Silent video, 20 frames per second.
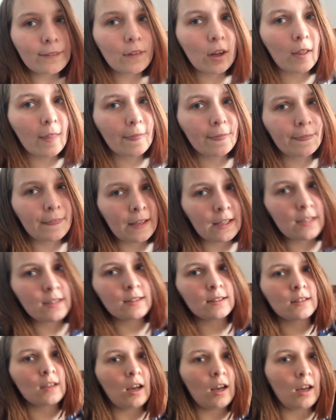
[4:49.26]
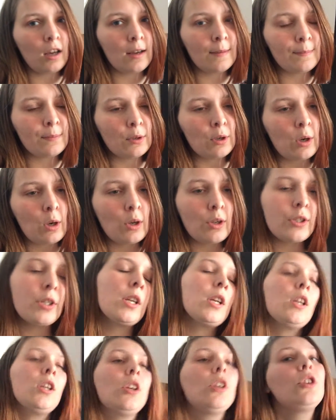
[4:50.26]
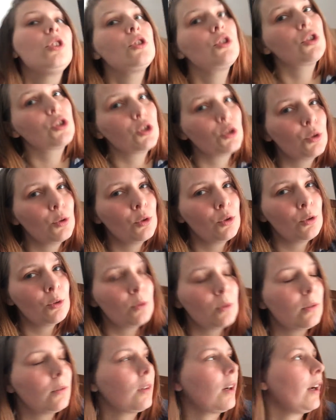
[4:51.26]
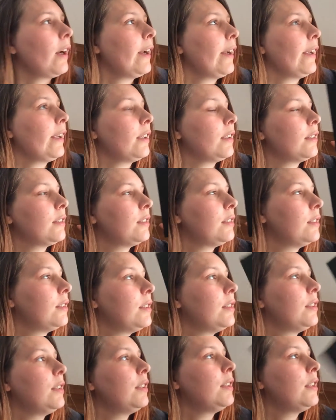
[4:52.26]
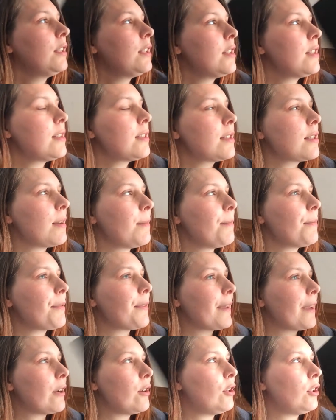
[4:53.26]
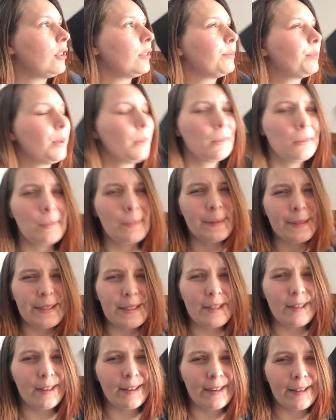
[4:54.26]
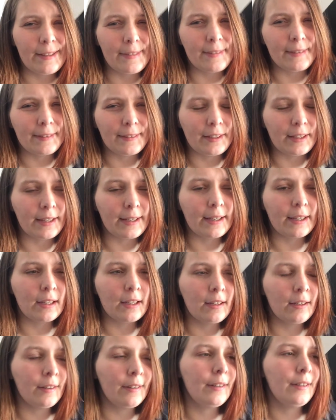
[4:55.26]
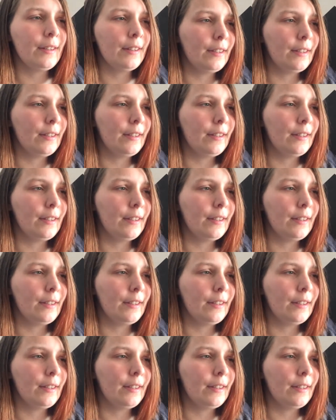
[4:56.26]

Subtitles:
I've got this cardboard to write something on, probably either like